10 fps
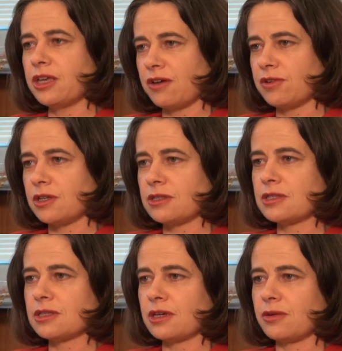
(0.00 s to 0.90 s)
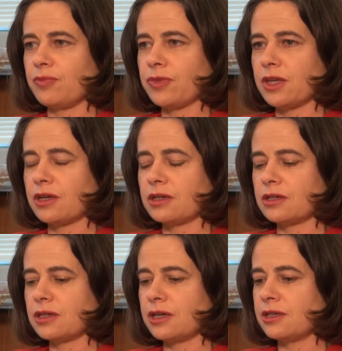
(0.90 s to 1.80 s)
governance,
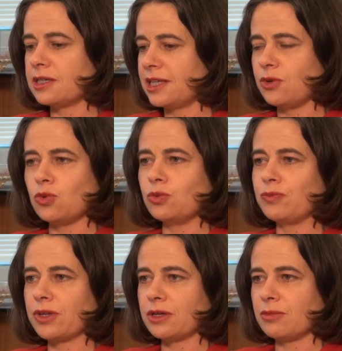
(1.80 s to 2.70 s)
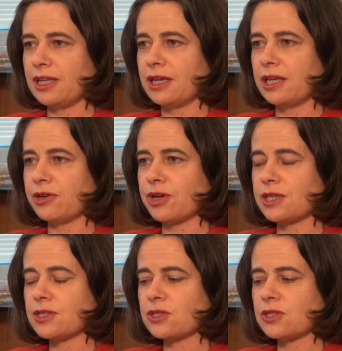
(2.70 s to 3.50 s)
and legal areas.